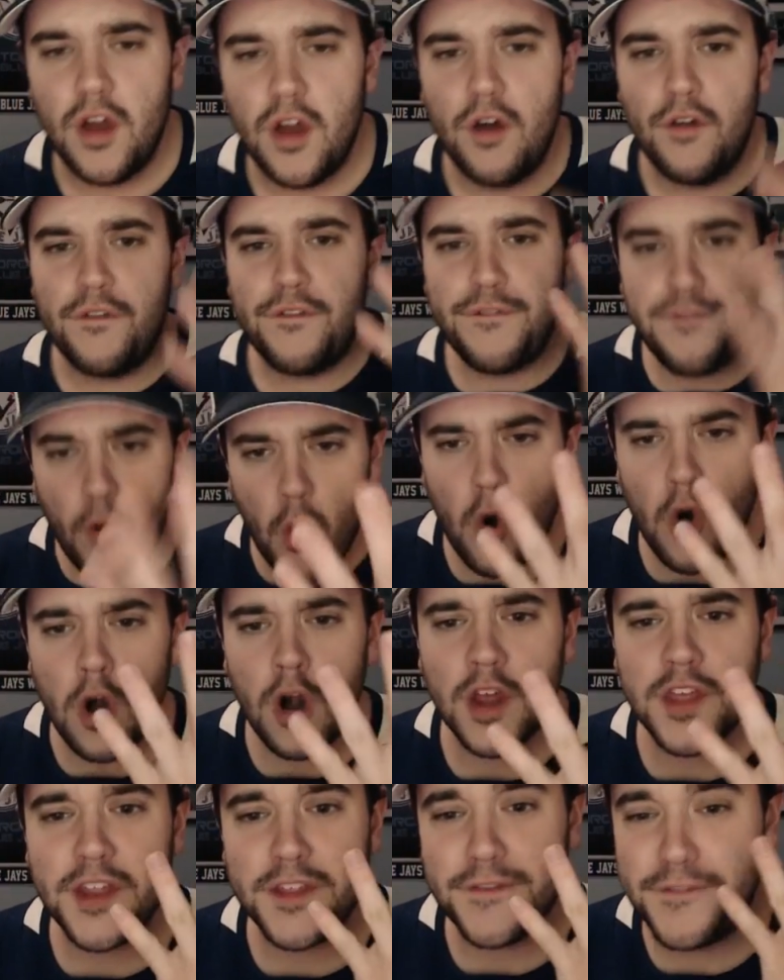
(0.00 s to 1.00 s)
four
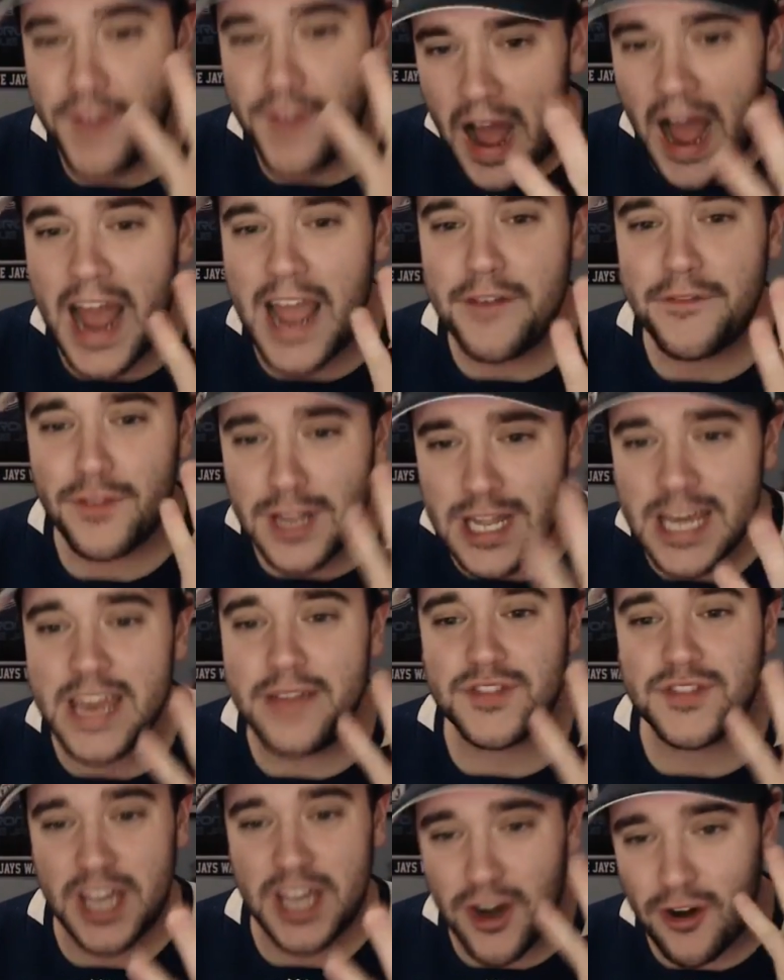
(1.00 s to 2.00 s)
out of the five
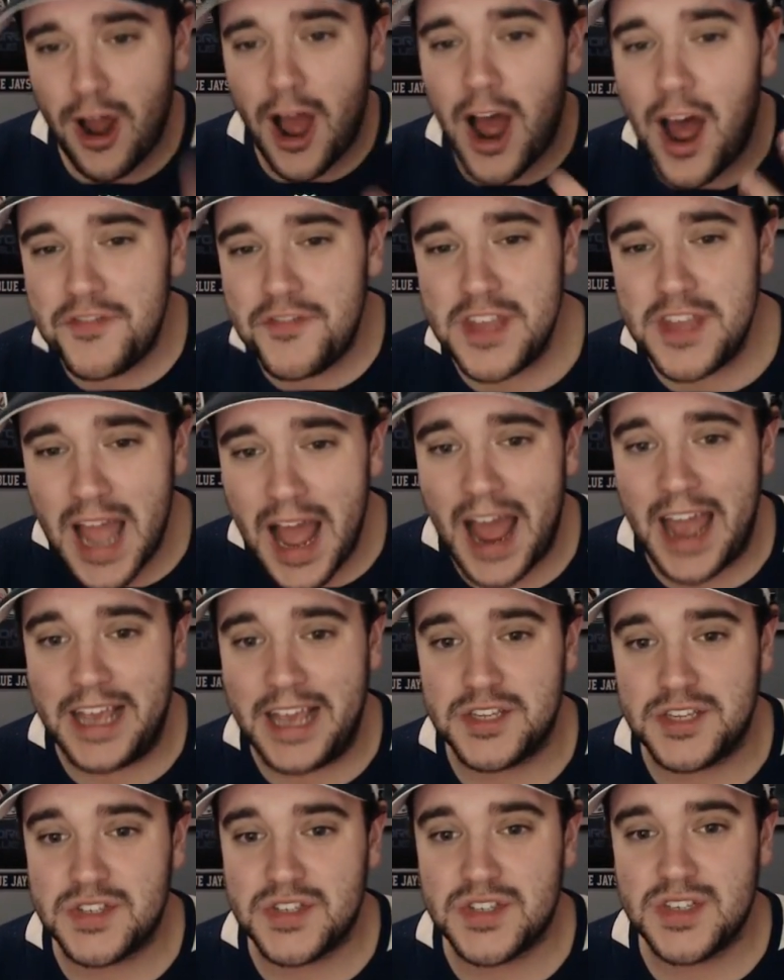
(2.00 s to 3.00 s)
Leafs that are on the
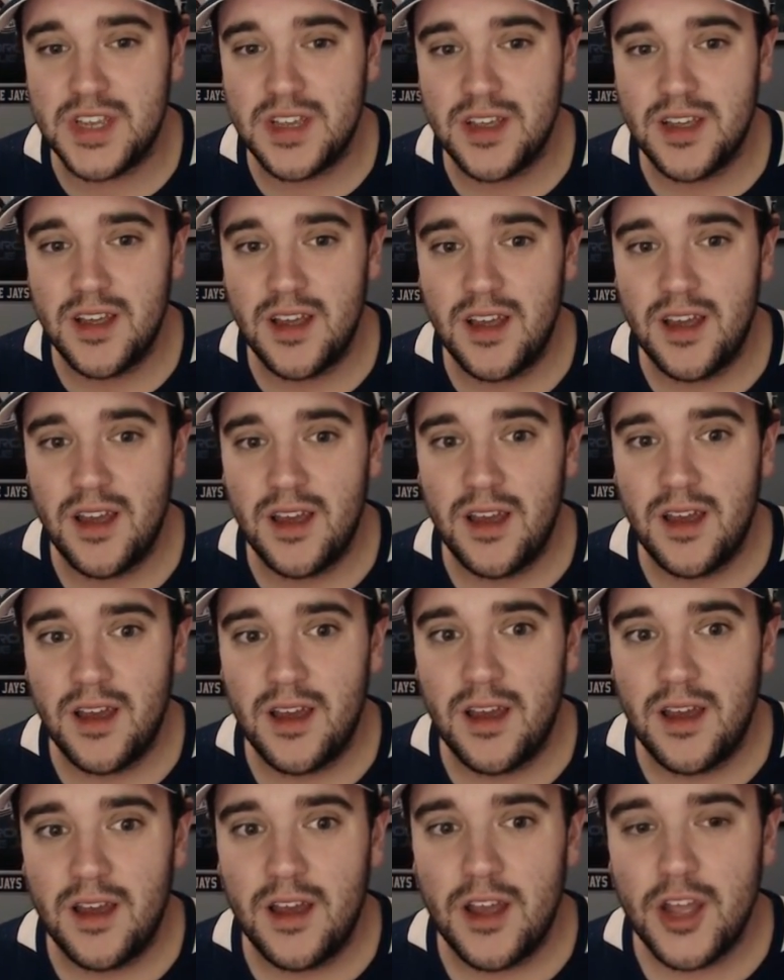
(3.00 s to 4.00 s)
ice.
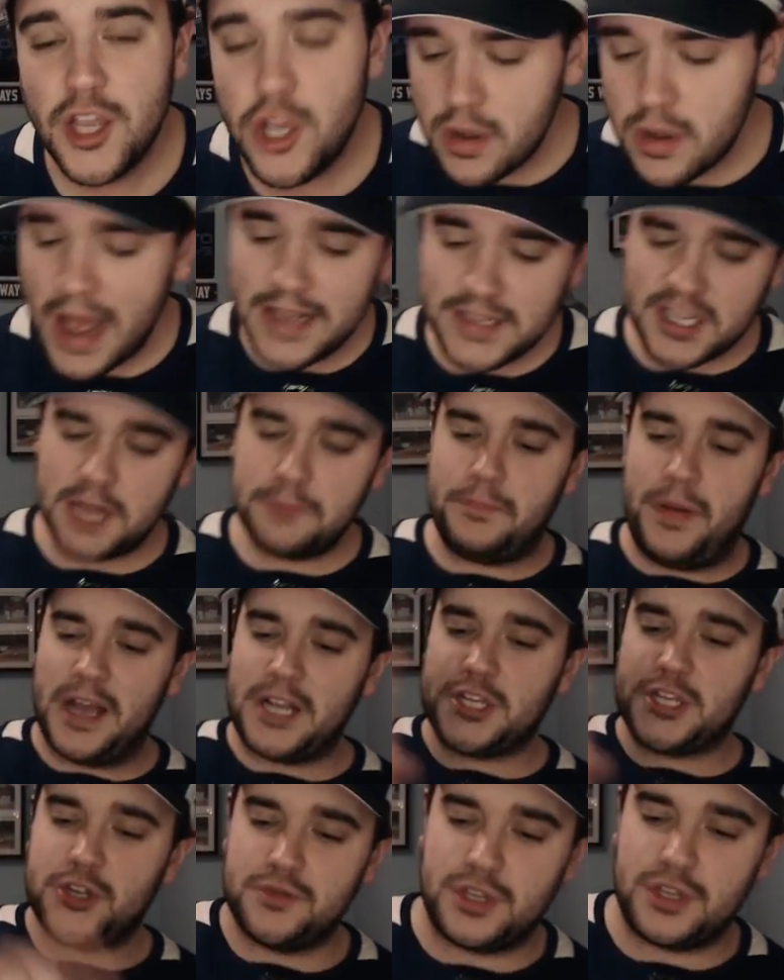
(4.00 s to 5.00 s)
You guys can
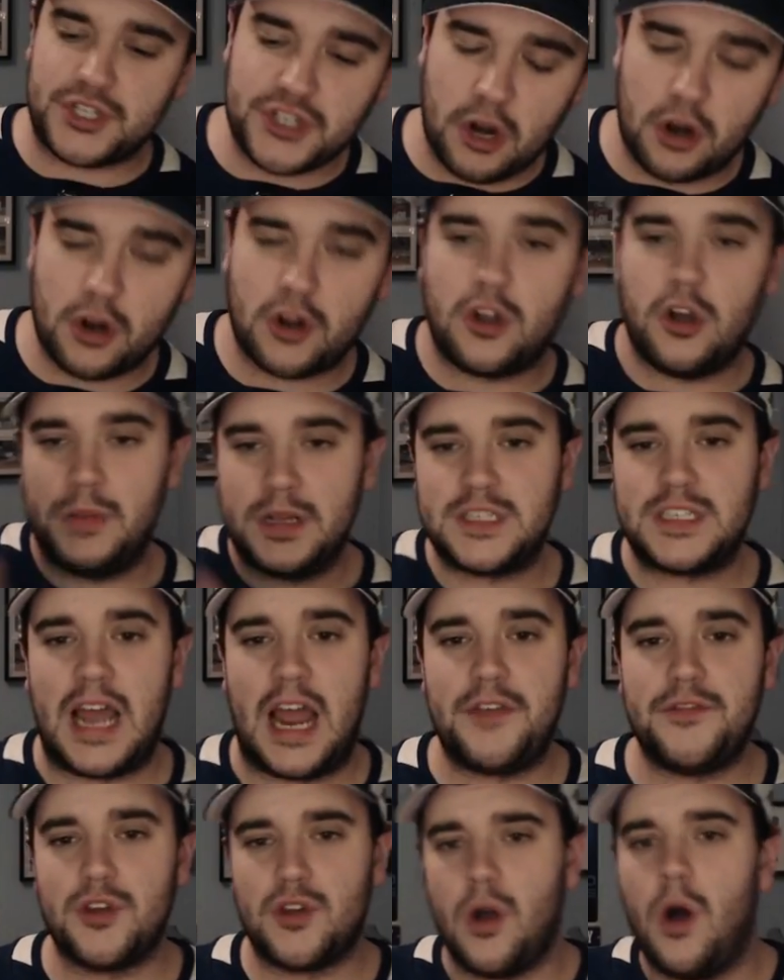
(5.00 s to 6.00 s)
picture the circle
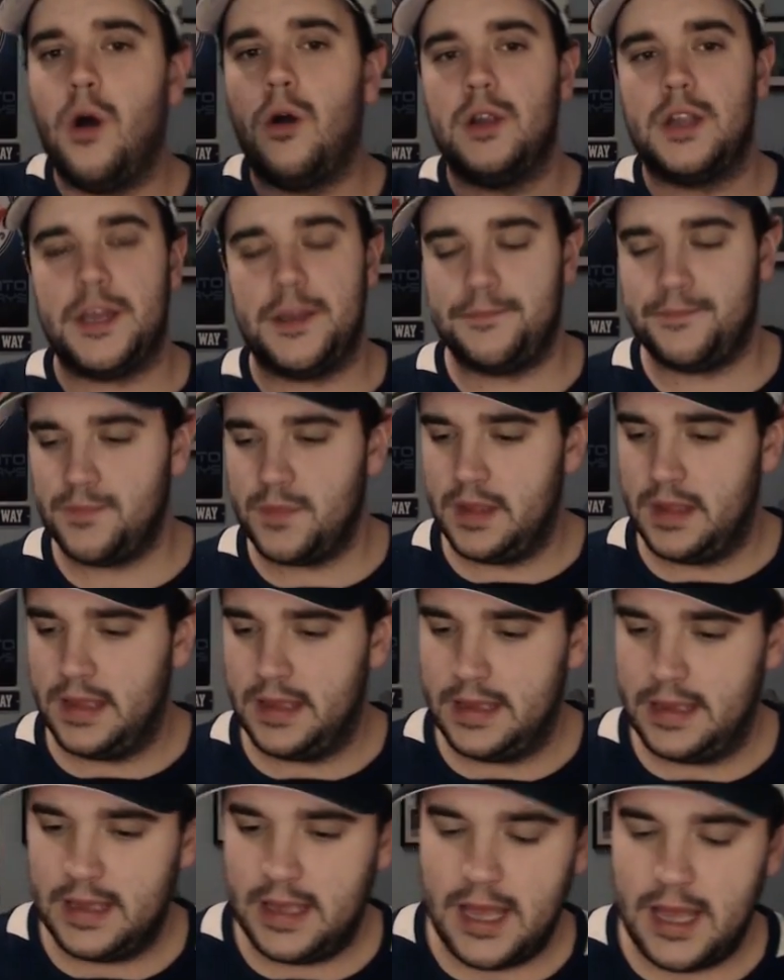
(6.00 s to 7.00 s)
beside the goalie.
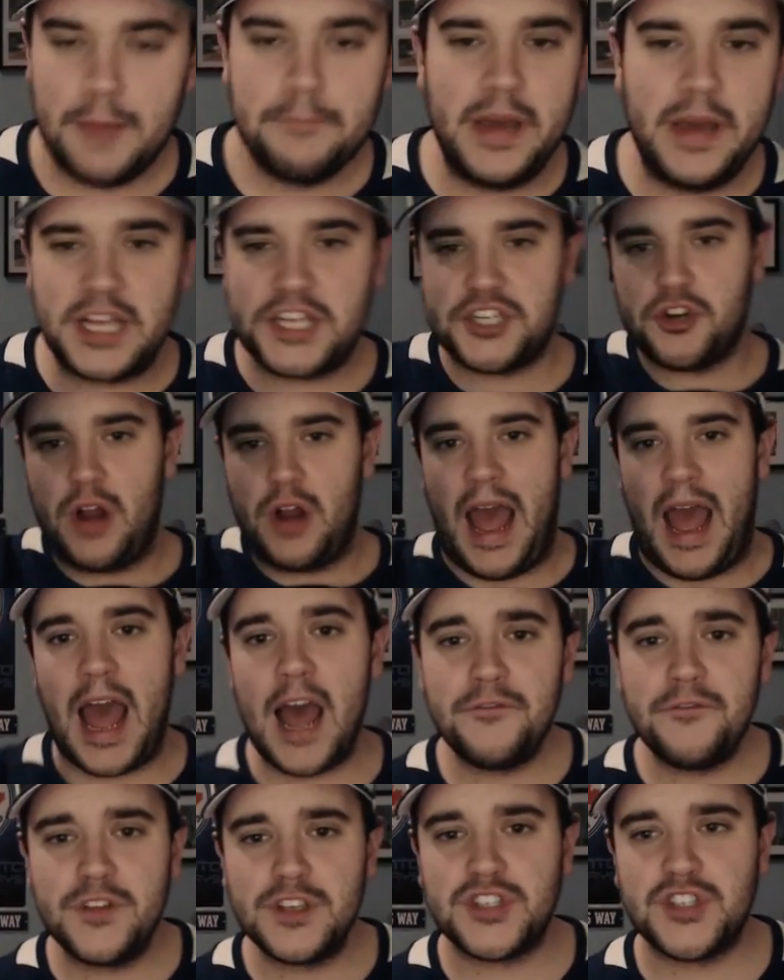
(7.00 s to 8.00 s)
Picture
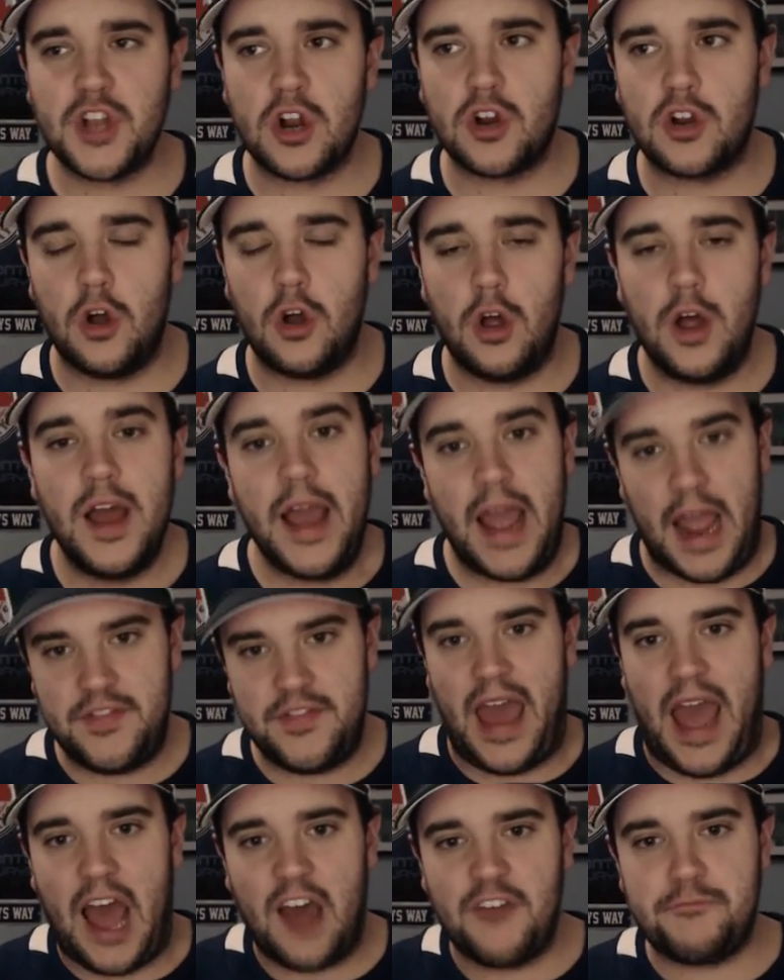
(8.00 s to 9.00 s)
half a circle and
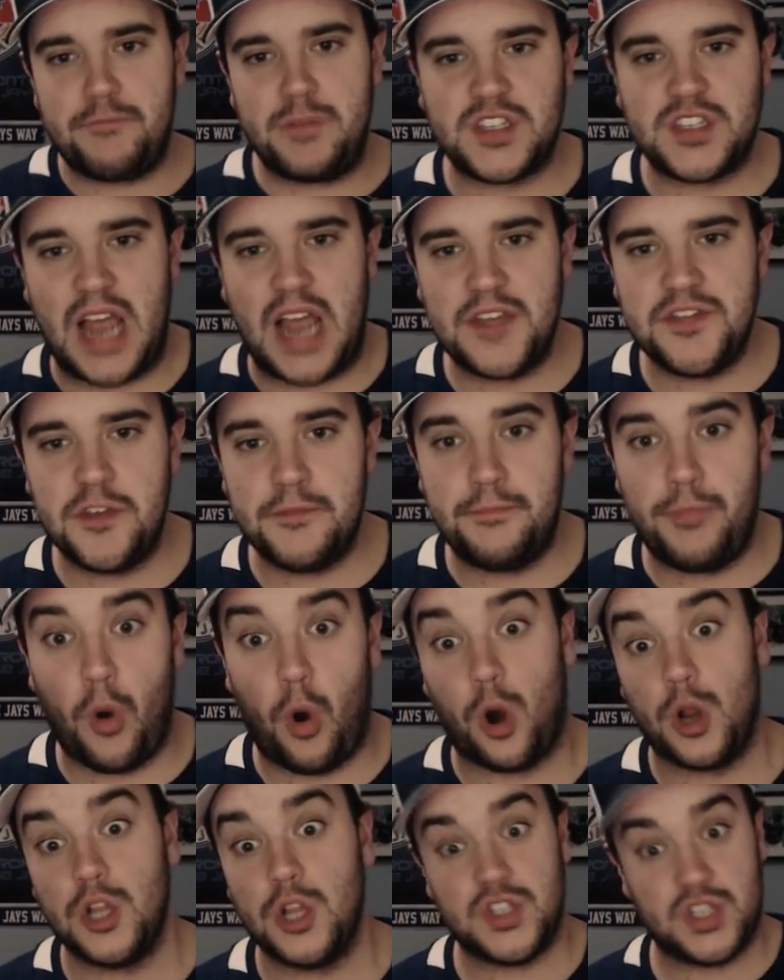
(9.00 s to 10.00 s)
the half beside the
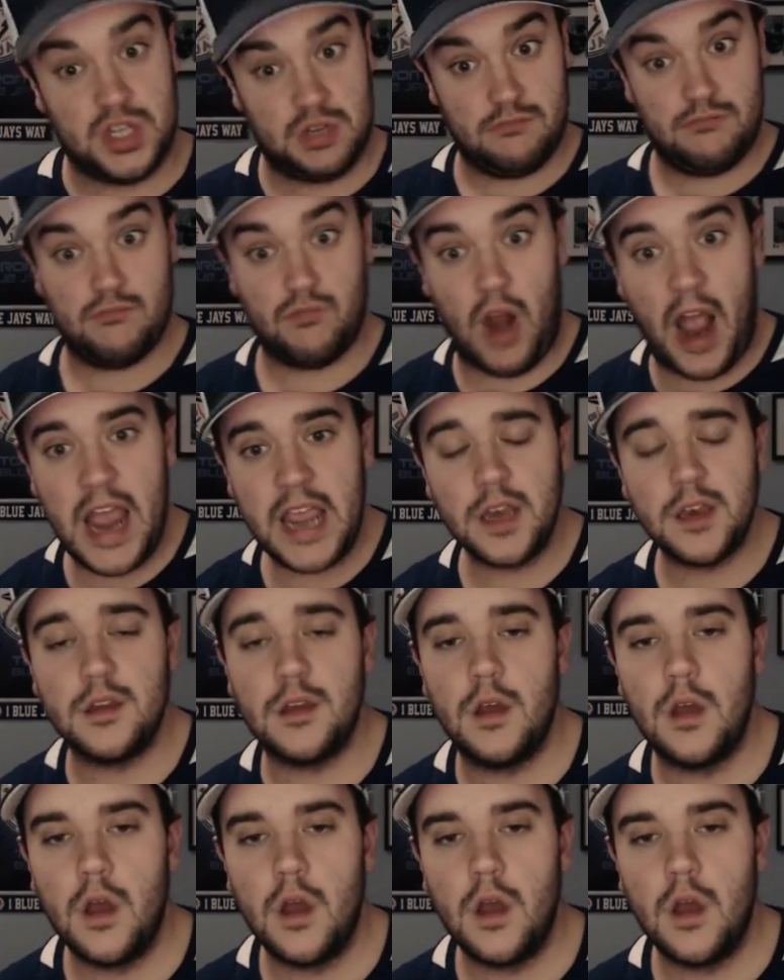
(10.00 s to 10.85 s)
boards, right?